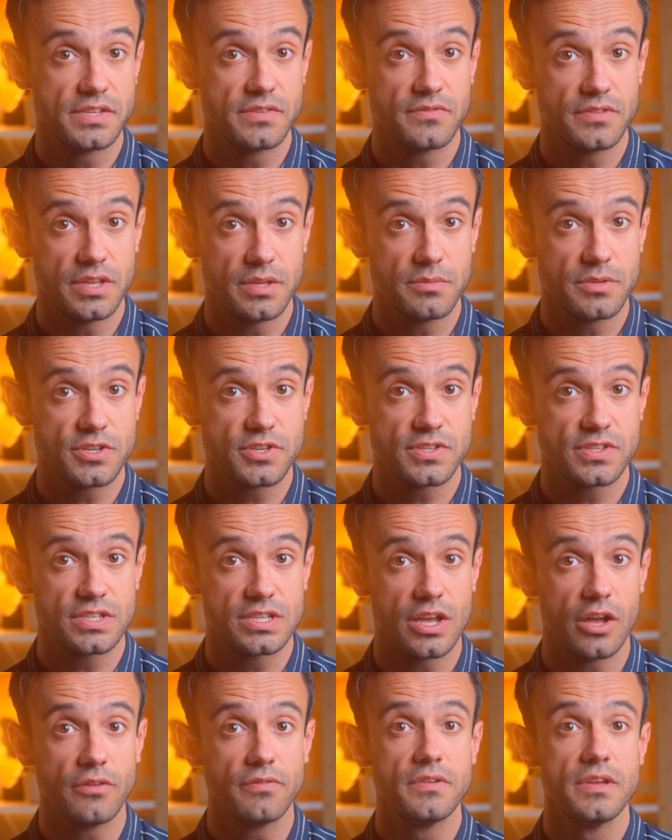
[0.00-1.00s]
of the image
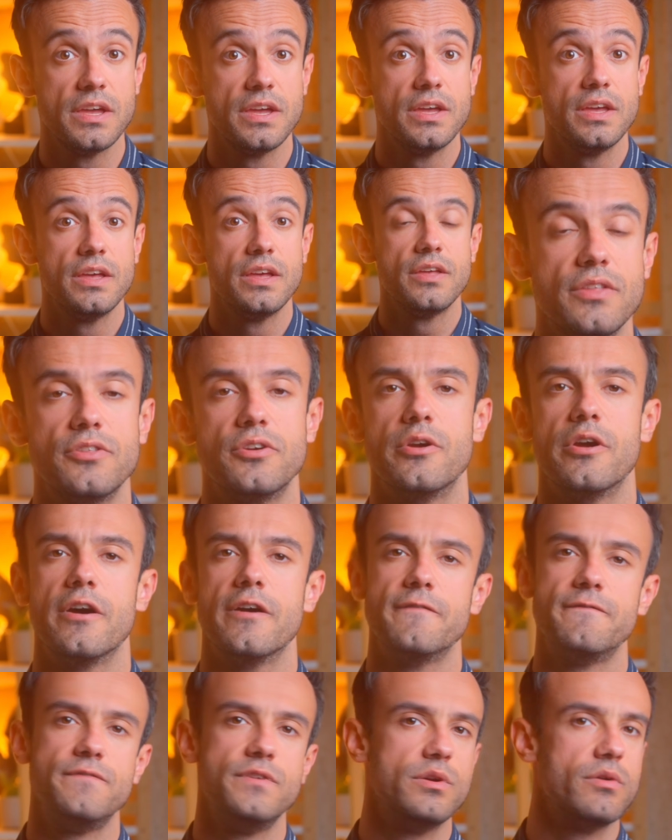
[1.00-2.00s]
itself. There are
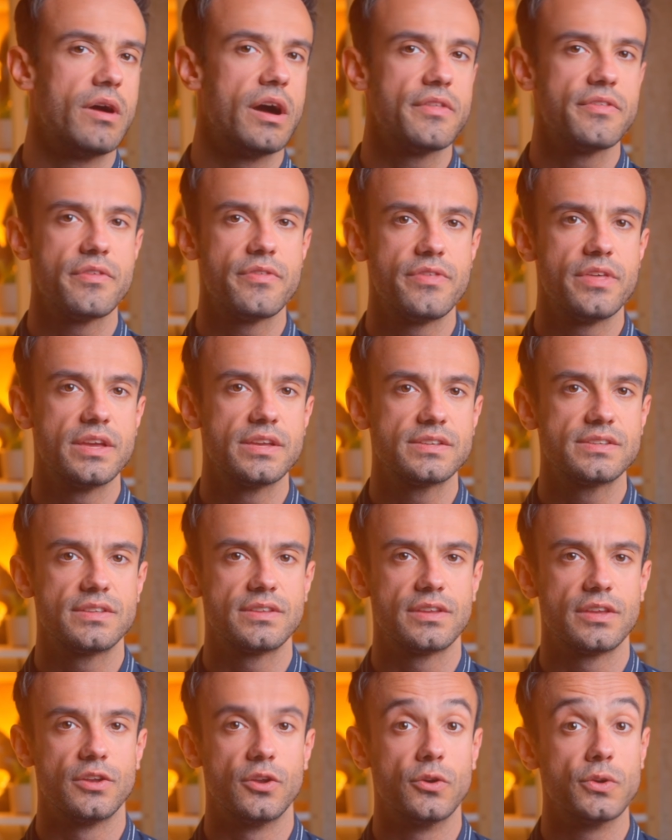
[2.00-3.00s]
a few other things
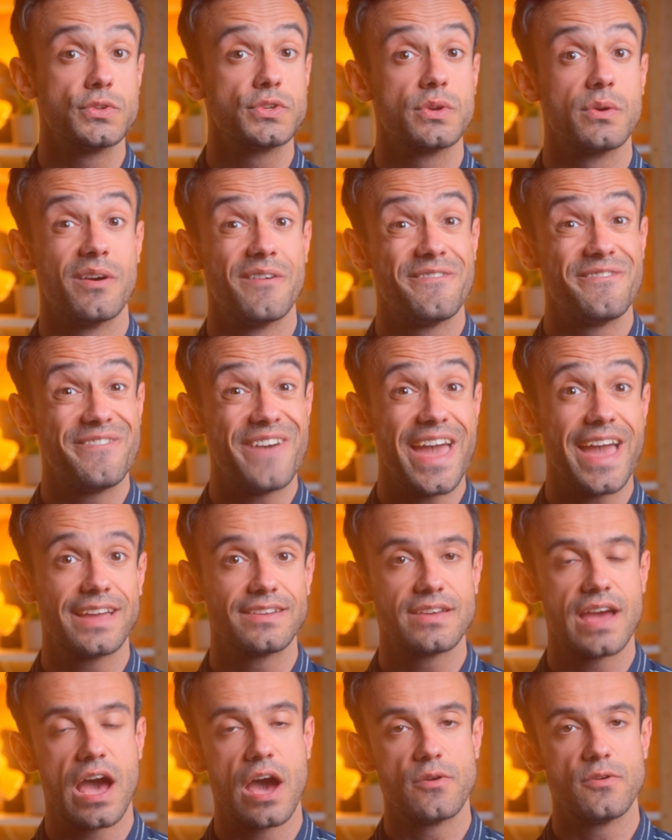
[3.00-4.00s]
that can also affect
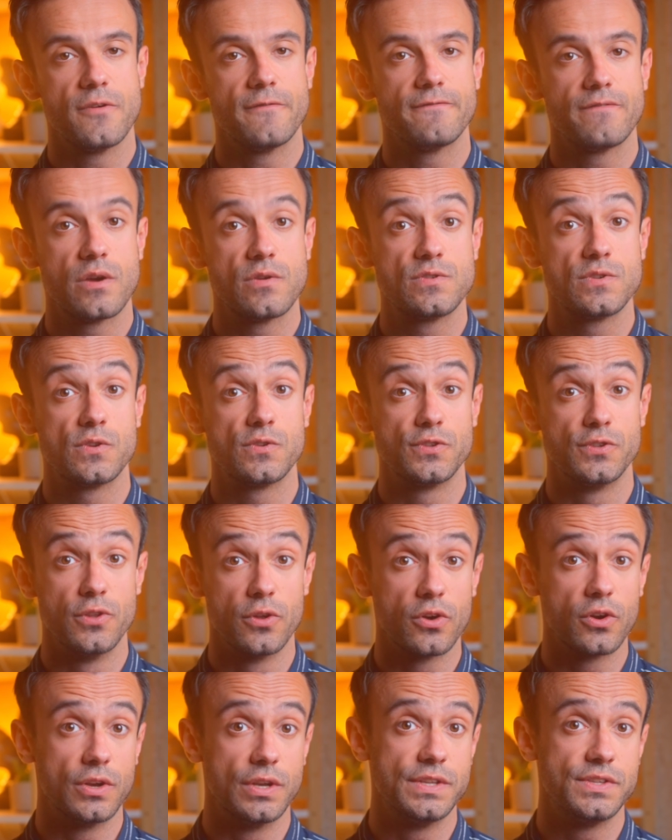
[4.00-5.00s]
how your photos
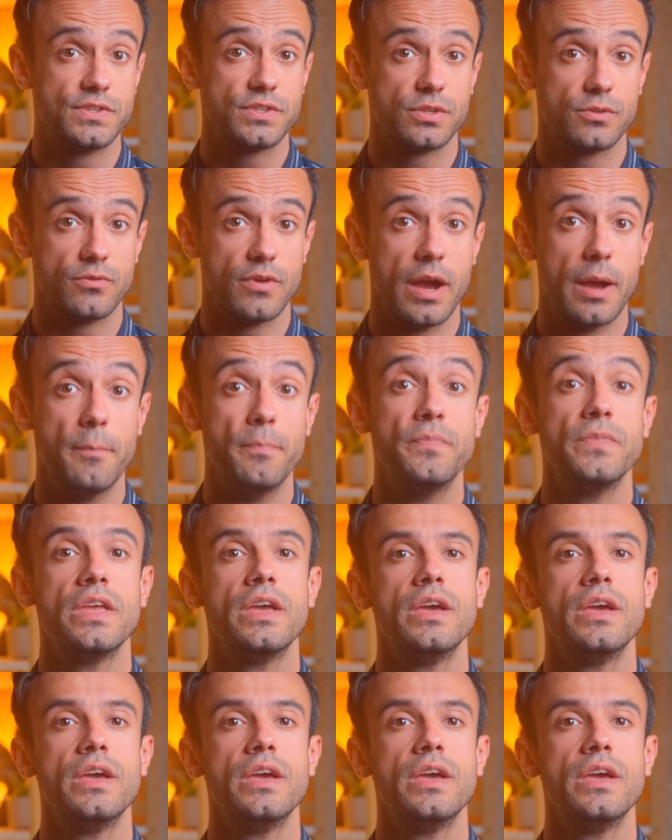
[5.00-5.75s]
look on Instagram.